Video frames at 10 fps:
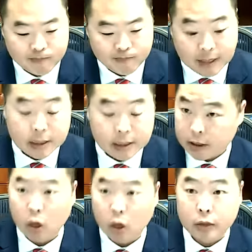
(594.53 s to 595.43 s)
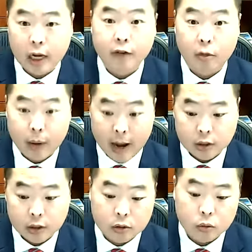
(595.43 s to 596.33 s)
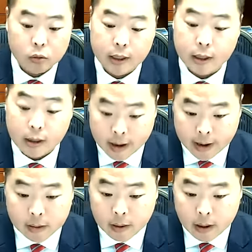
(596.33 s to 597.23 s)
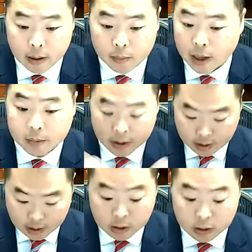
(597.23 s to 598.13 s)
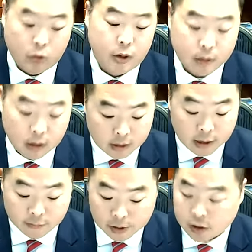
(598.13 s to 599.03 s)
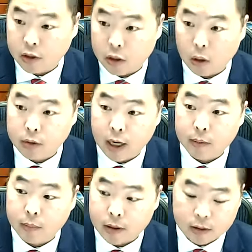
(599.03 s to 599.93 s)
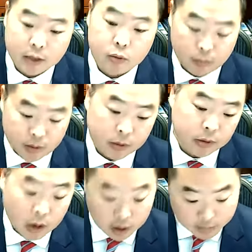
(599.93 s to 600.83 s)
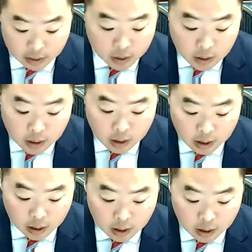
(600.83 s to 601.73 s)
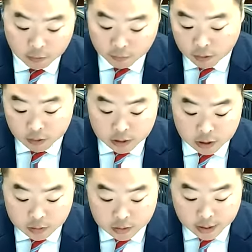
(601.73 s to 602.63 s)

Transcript: basically Jones Act for passengers, and we'll get into that. But I'm going to include it in our definition of Jones Act because that's what people talk about when they refer to the Jones